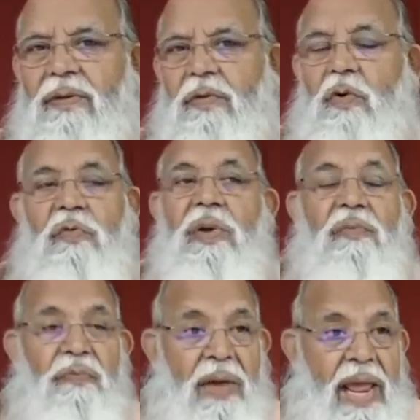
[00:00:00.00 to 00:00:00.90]
Guru
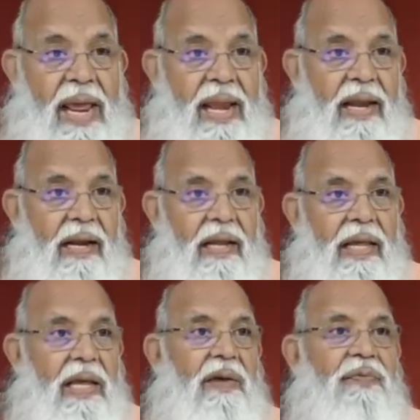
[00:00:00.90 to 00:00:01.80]
will fail
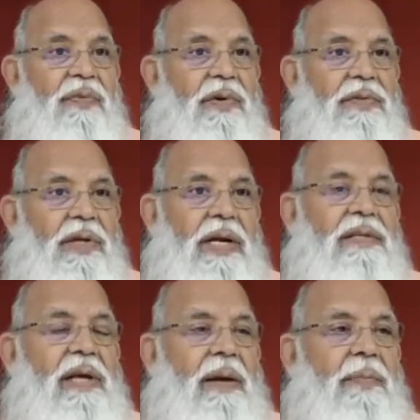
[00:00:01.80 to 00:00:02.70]
if the
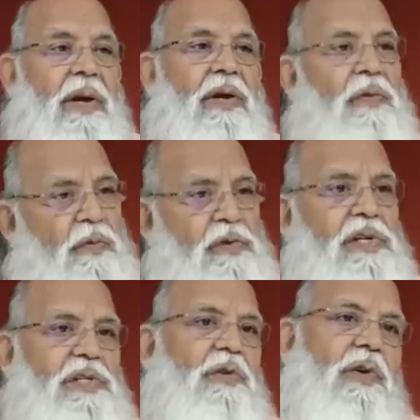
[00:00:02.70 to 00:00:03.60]
disciple
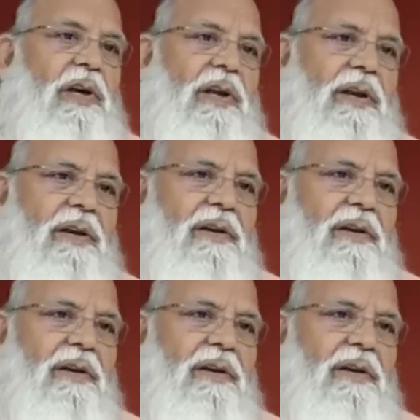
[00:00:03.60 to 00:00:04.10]
refuses to learn.